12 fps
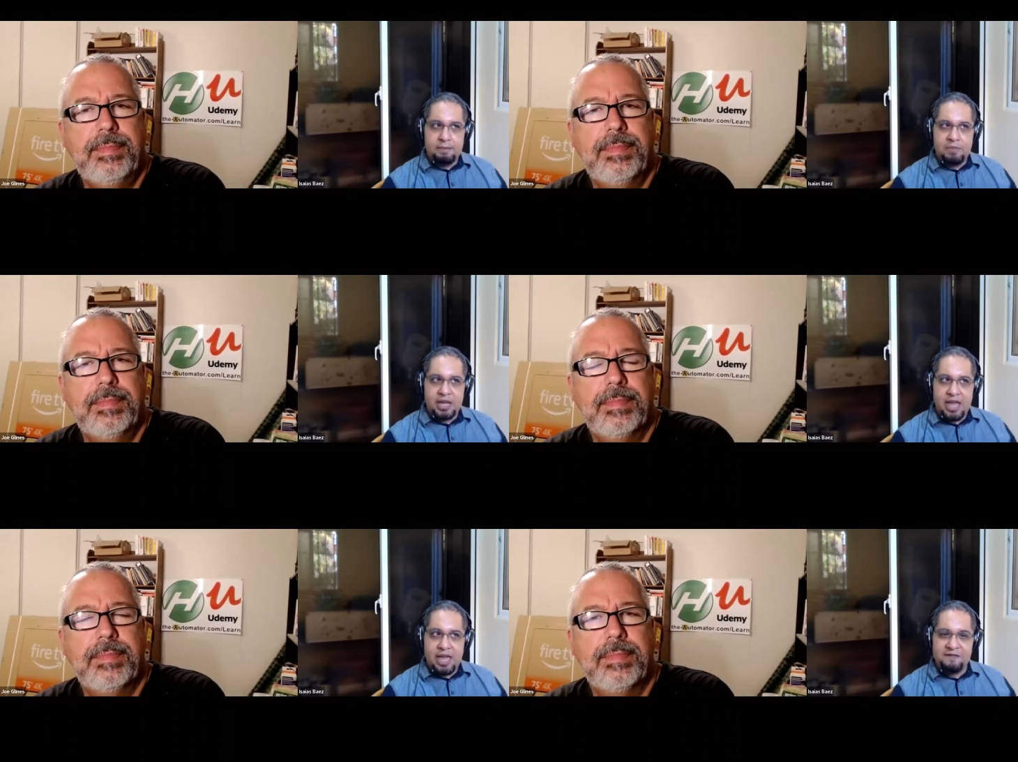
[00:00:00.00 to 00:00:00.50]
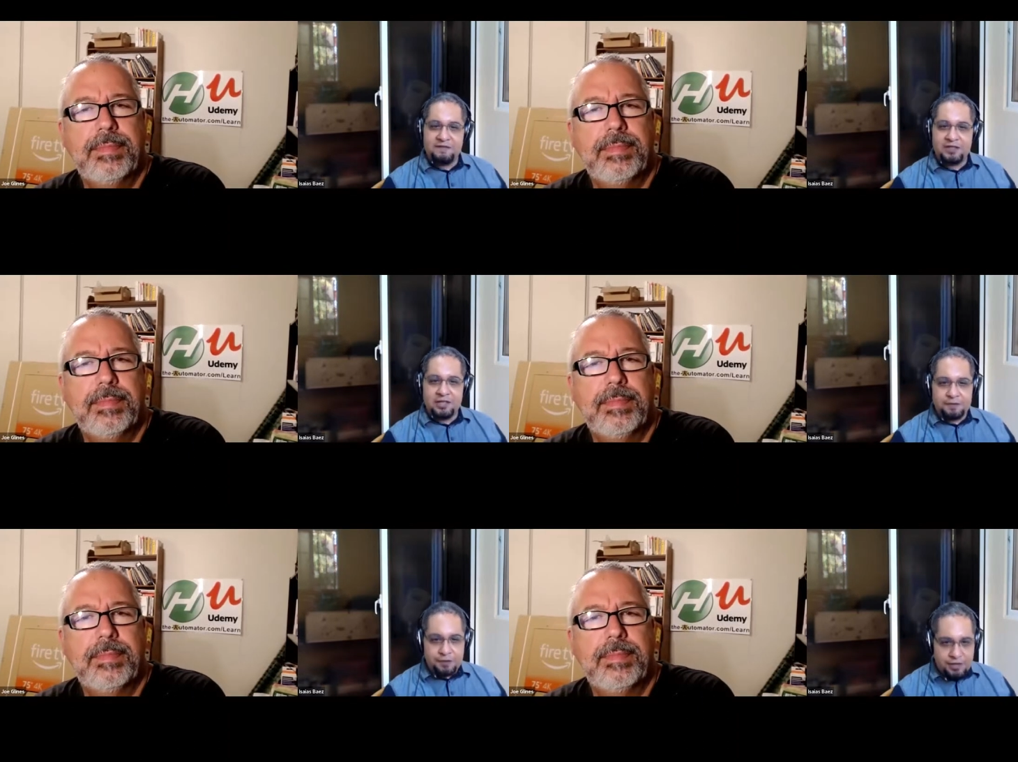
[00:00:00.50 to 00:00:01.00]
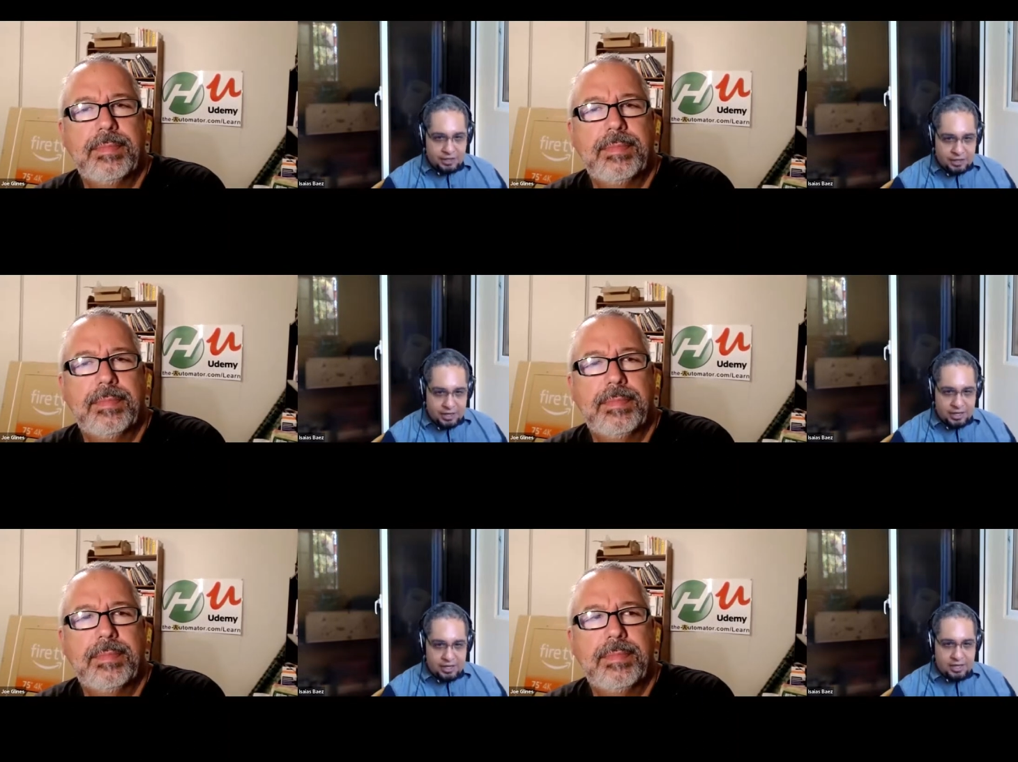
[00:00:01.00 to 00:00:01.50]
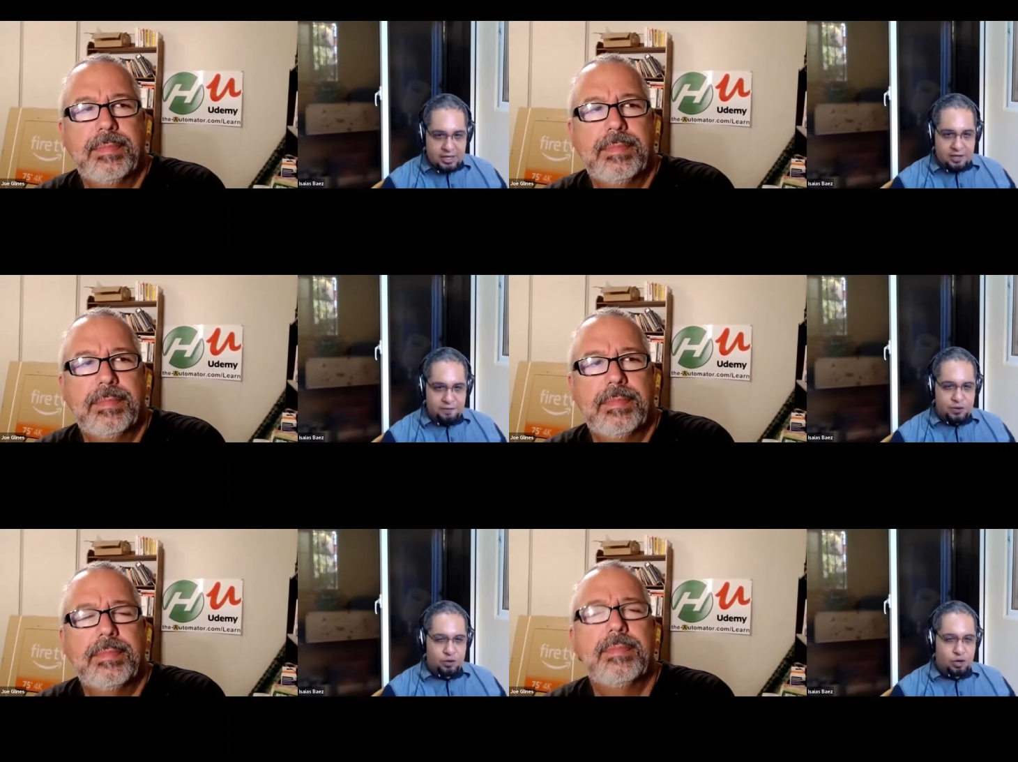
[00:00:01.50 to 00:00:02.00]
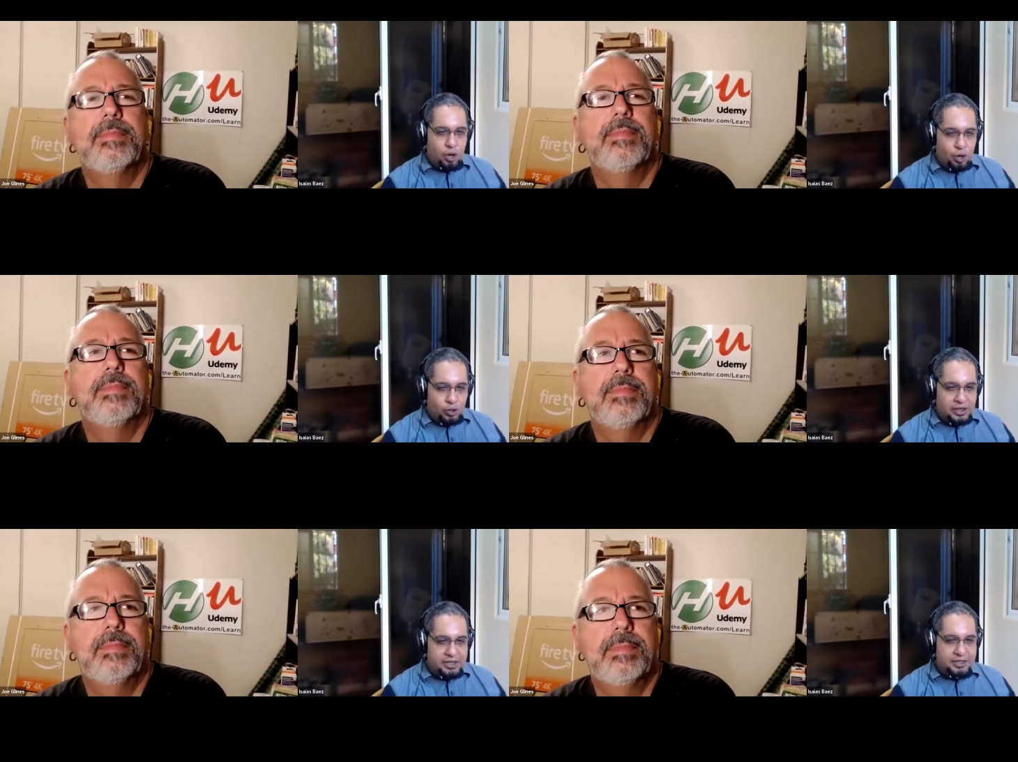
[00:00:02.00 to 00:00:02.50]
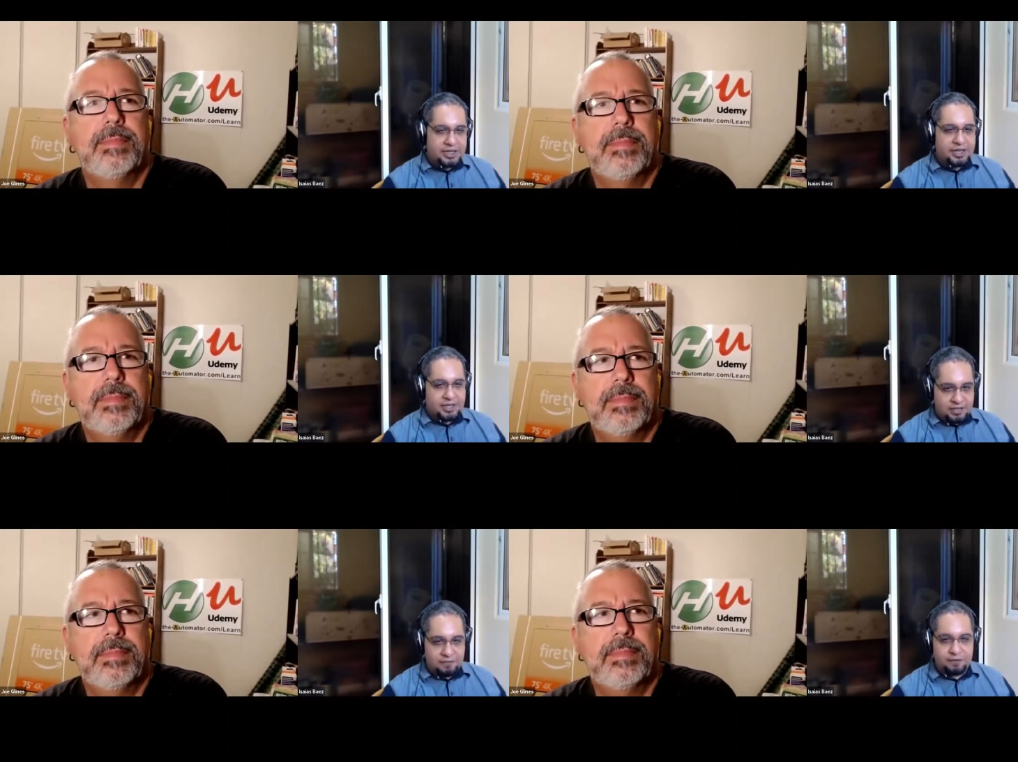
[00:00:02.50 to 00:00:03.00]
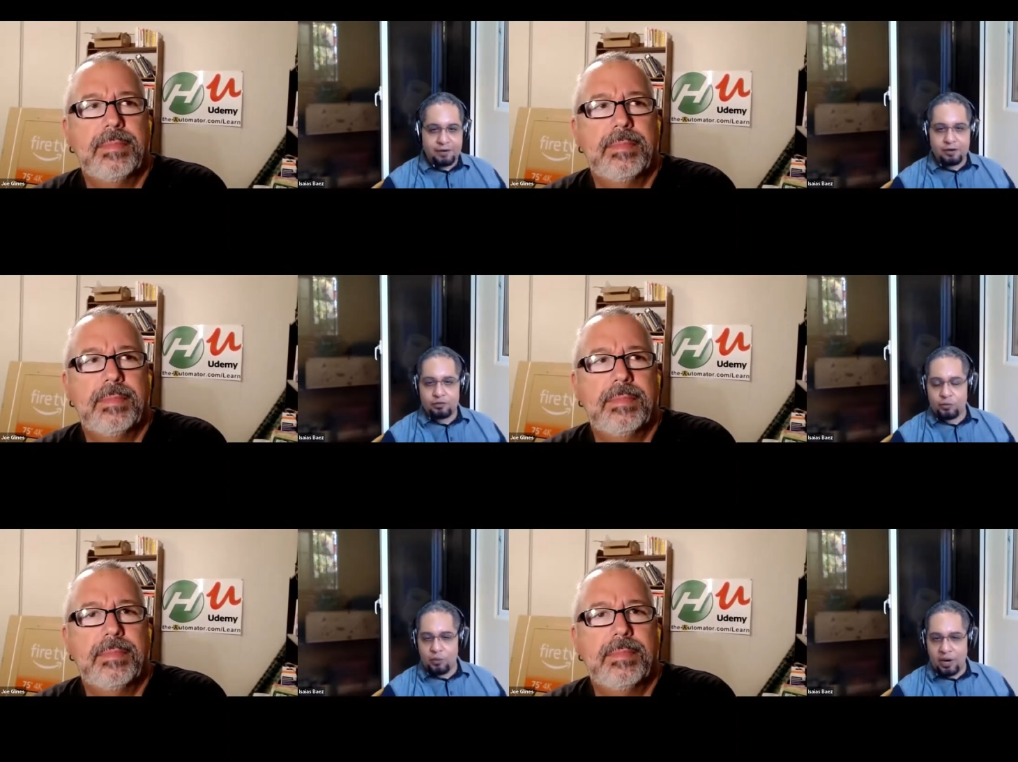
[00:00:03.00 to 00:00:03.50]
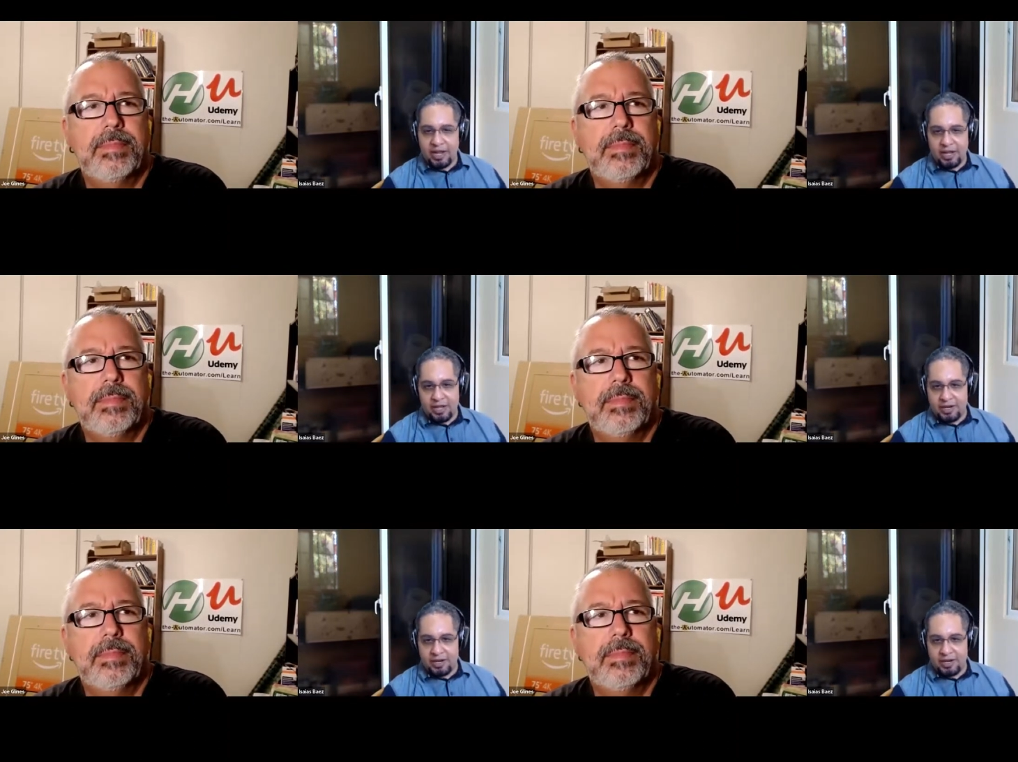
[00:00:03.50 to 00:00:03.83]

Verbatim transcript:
Speaker 1: behave differently if you call it in a different way.